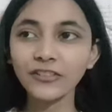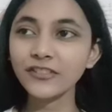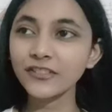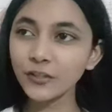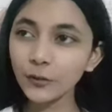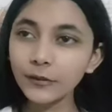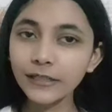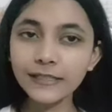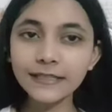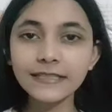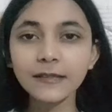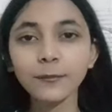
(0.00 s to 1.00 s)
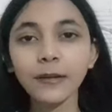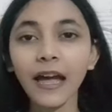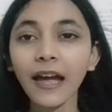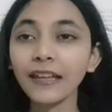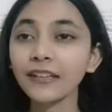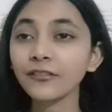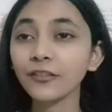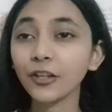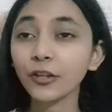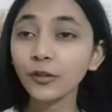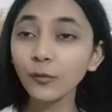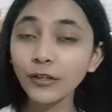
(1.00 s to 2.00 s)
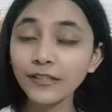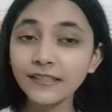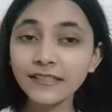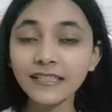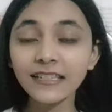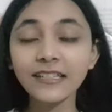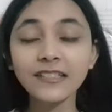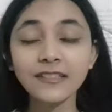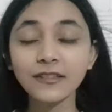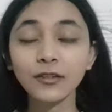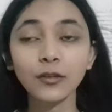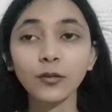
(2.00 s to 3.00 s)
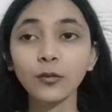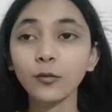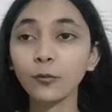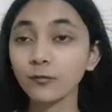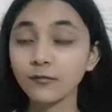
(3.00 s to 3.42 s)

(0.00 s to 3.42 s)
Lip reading: students applying for universities through